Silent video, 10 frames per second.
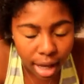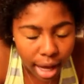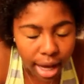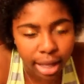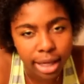
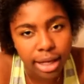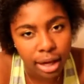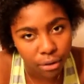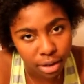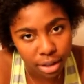I like
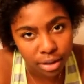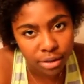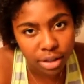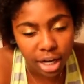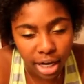how it
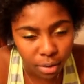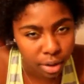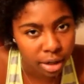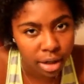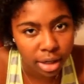is. I
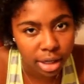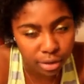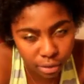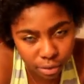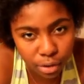wear it, it
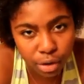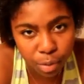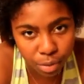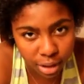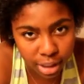looks
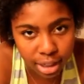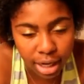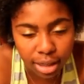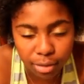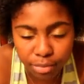pretty,
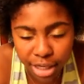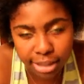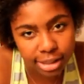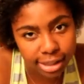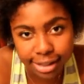and the
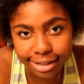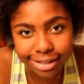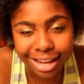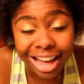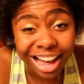best thing
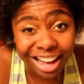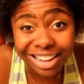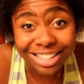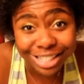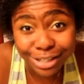is, I
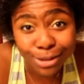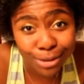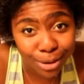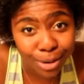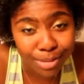can still
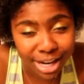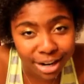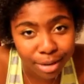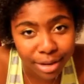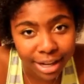grow out my
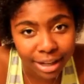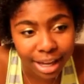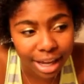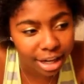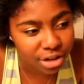hair back,
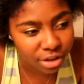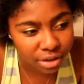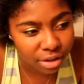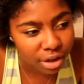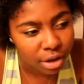and
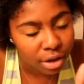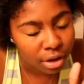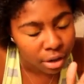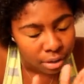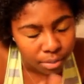just,
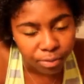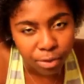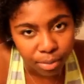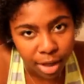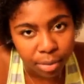
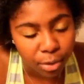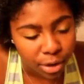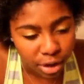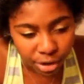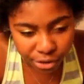from that
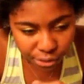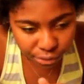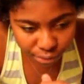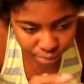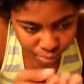point on, just